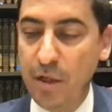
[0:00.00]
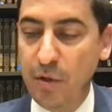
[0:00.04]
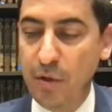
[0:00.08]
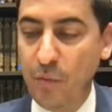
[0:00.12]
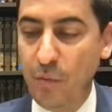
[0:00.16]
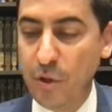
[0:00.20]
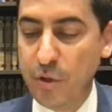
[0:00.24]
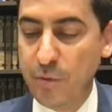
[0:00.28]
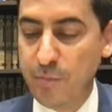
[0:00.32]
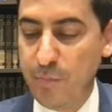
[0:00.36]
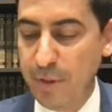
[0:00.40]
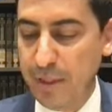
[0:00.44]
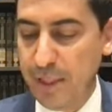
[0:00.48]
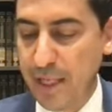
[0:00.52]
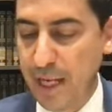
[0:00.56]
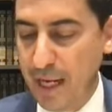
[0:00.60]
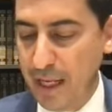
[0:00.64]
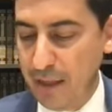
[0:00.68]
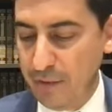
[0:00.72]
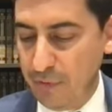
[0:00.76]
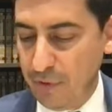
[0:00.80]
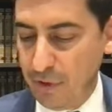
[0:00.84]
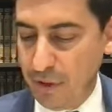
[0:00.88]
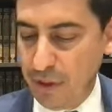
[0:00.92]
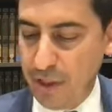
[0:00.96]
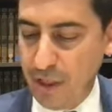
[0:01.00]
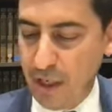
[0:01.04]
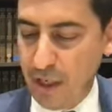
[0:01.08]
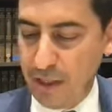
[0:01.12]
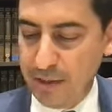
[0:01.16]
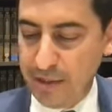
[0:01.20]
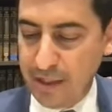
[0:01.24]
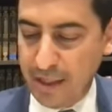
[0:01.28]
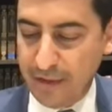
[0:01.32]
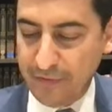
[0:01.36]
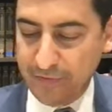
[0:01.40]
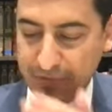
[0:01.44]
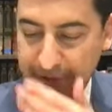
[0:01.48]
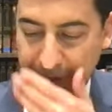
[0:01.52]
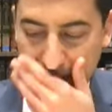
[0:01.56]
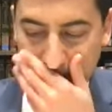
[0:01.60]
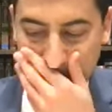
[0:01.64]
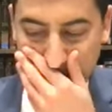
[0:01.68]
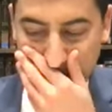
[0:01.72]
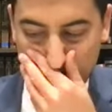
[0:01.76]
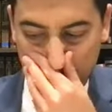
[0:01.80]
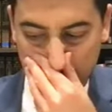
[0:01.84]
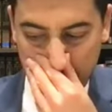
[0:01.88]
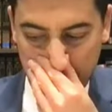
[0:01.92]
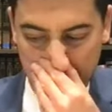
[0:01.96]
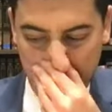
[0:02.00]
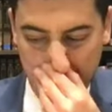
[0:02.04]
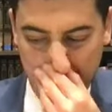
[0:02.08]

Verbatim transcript: which began really on Daftet Amudbet,